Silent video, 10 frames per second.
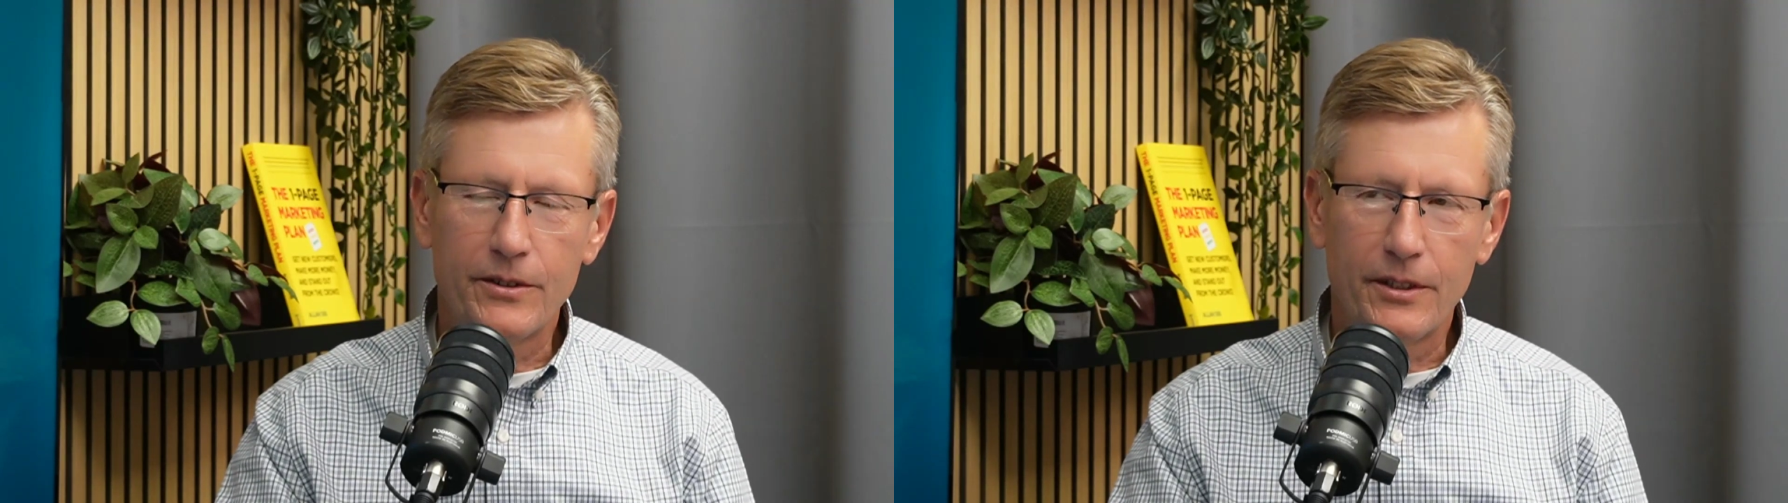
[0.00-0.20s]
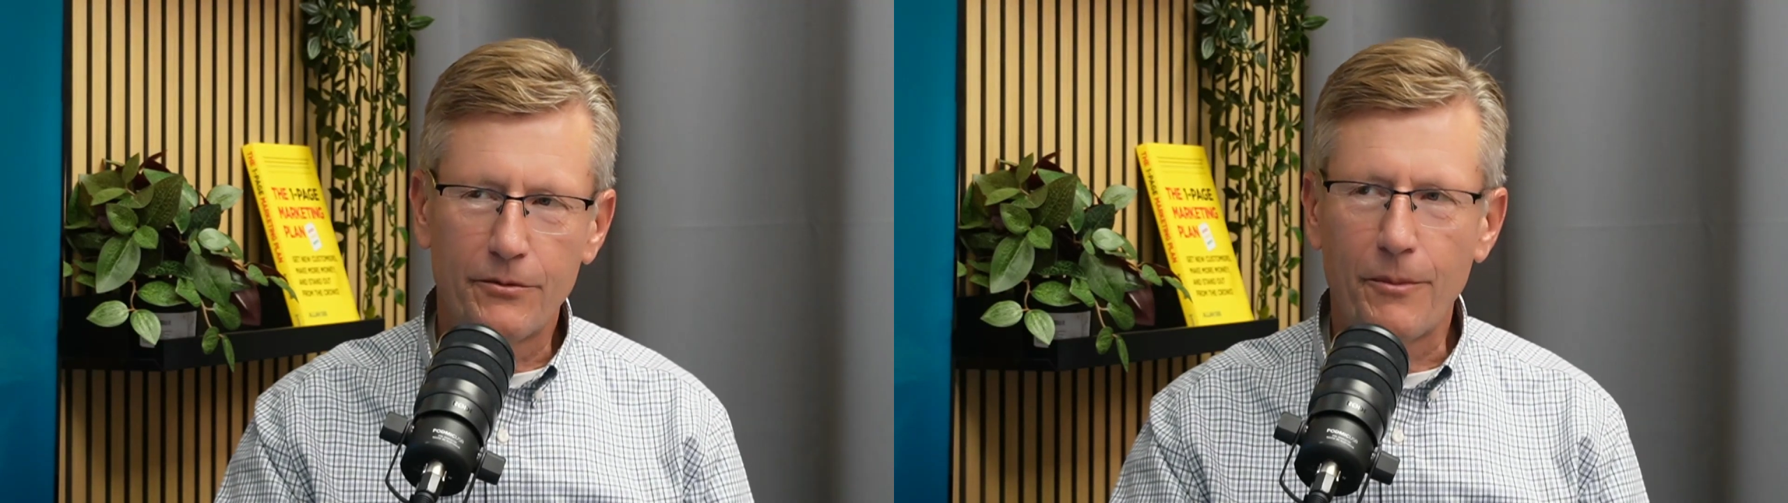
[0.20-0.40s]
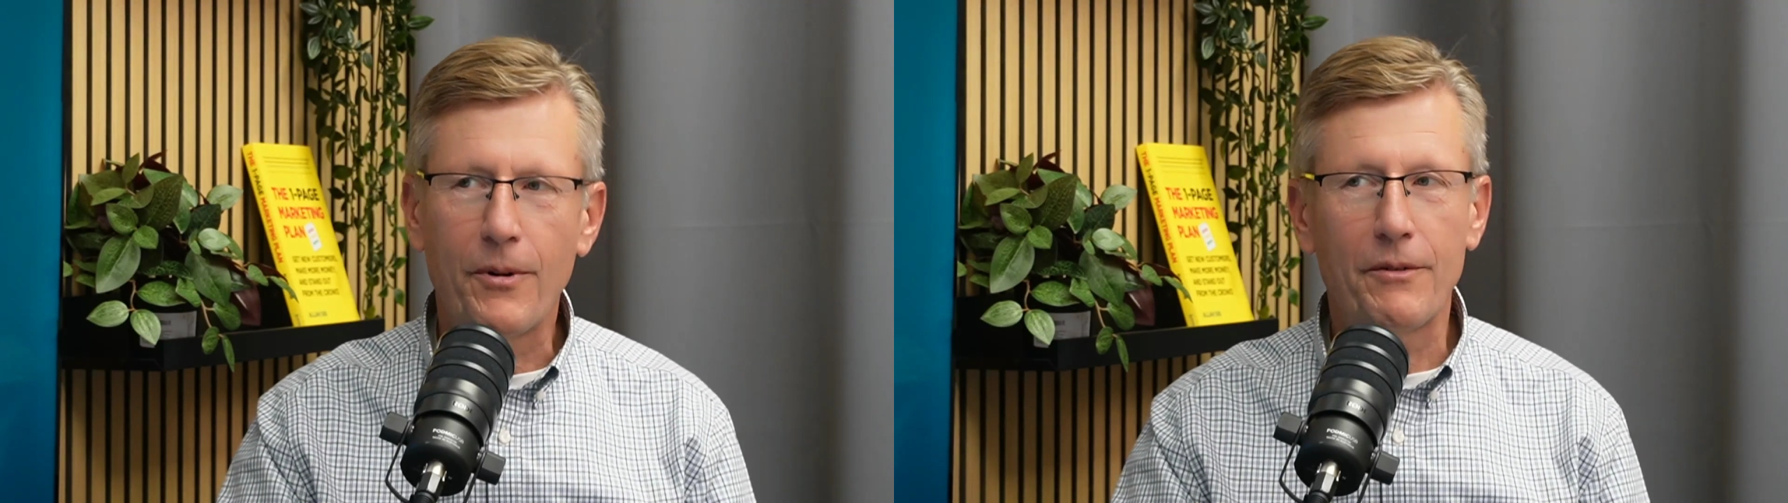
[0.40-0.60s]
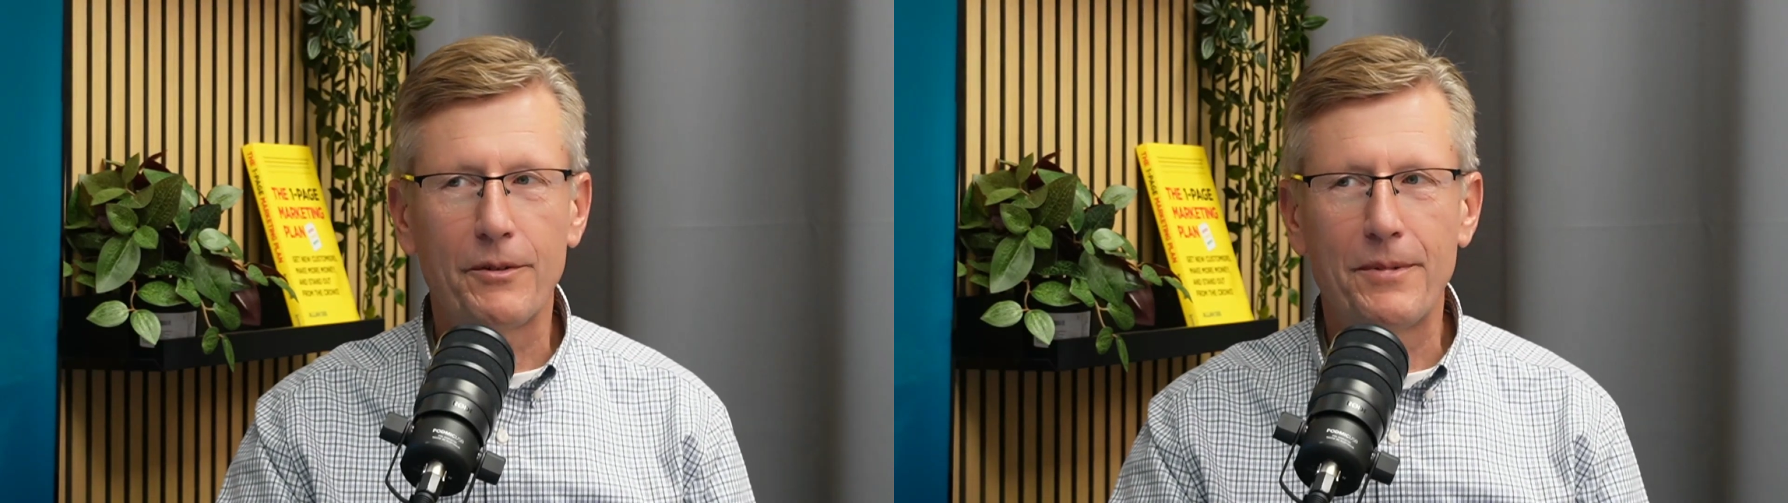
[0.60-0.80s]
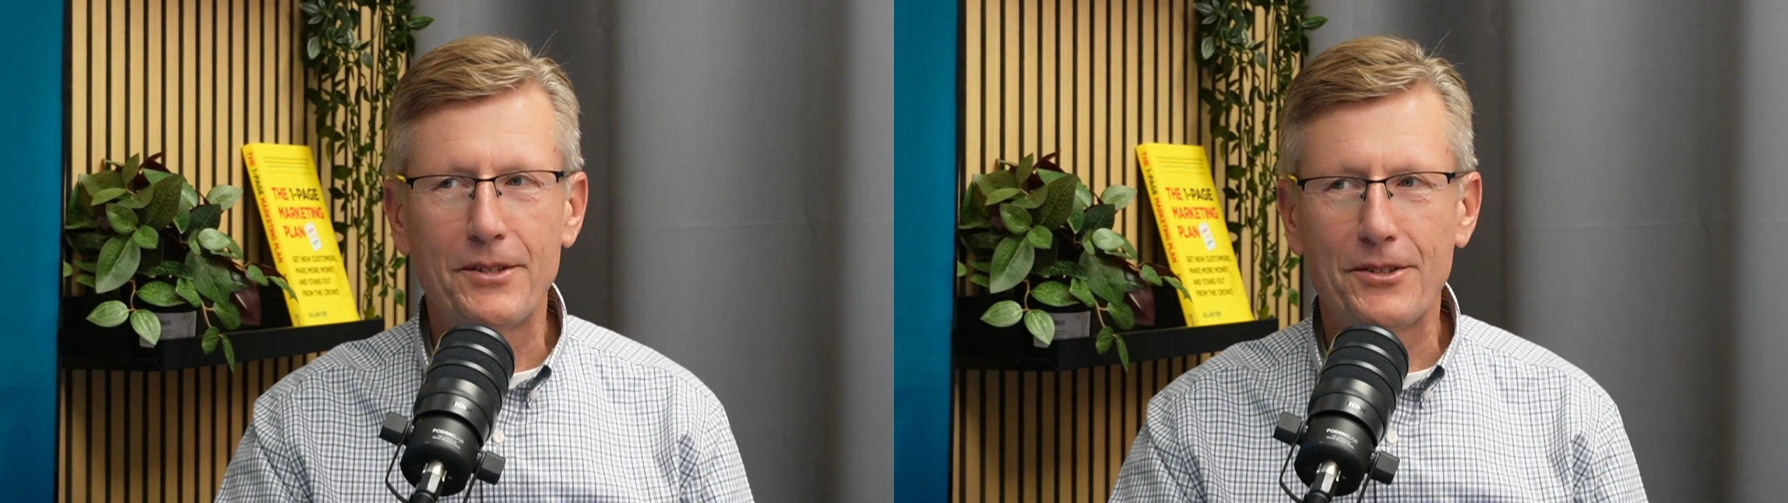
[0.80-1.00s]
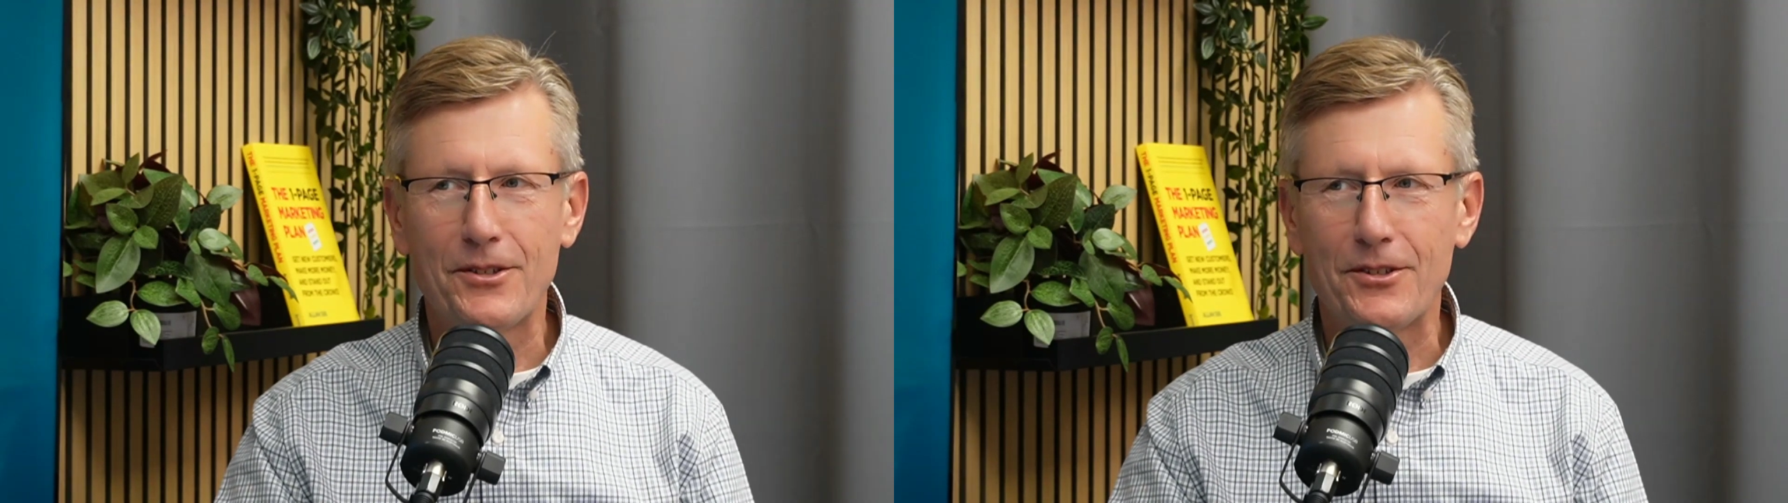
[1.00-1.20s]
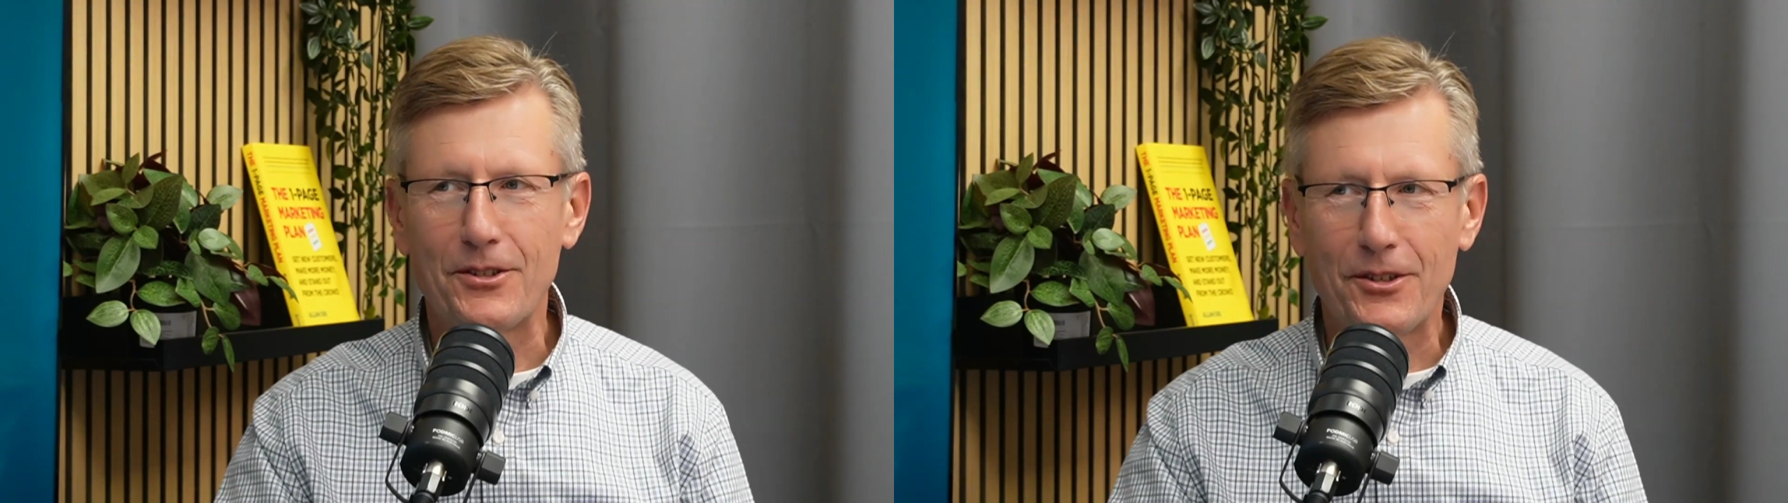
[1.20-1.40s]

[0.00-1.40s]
they're for-profit businesses.